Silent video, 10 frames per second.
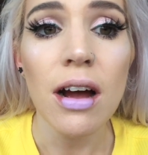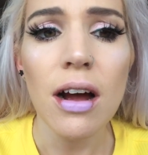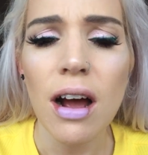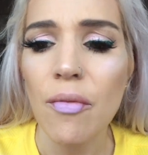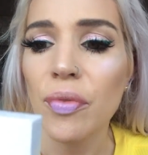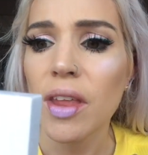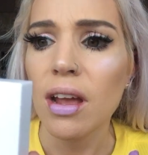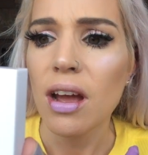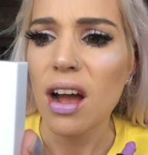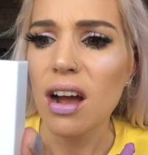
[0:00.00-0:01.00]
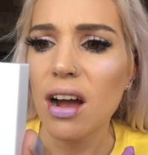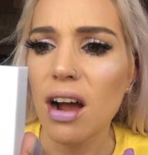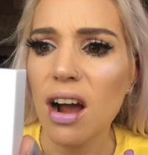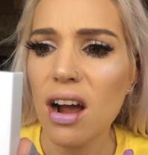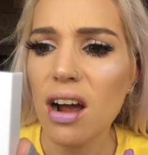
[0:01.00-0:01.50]

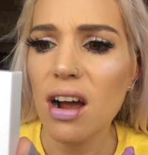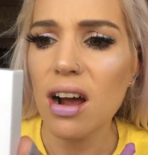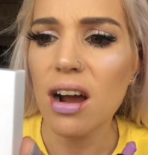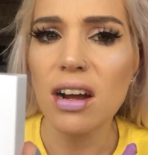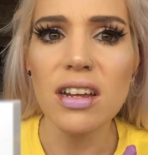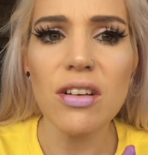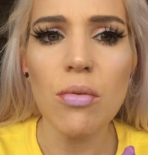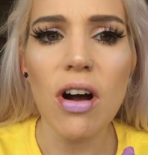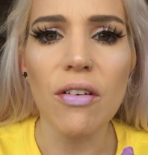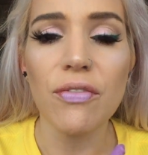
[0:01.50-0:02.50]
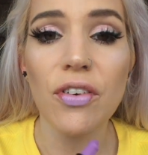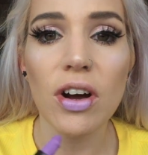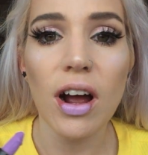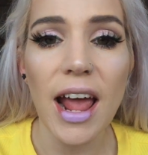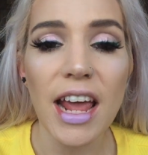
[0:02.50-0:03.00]
Ah, you know what?
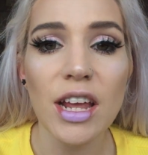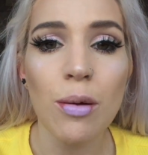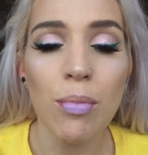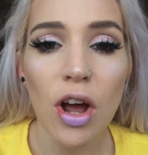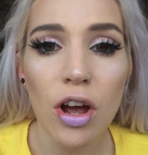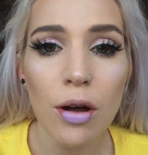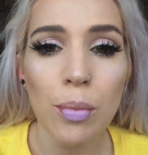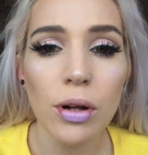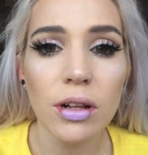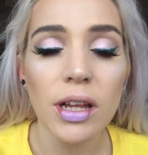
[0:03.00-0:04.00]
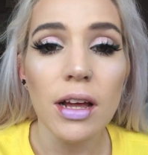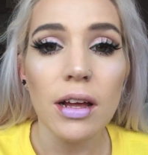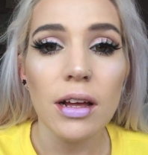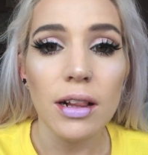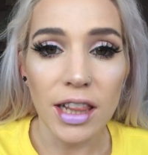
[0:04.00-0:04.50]
For a purple
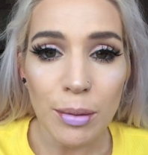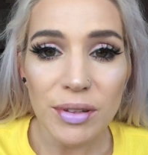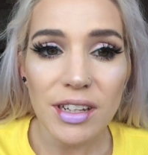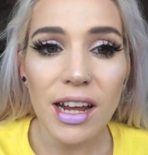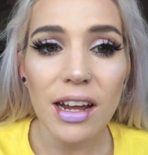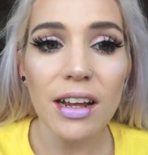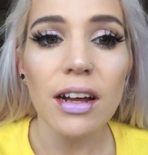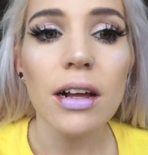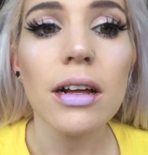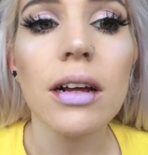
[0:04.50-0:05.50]
lipstick,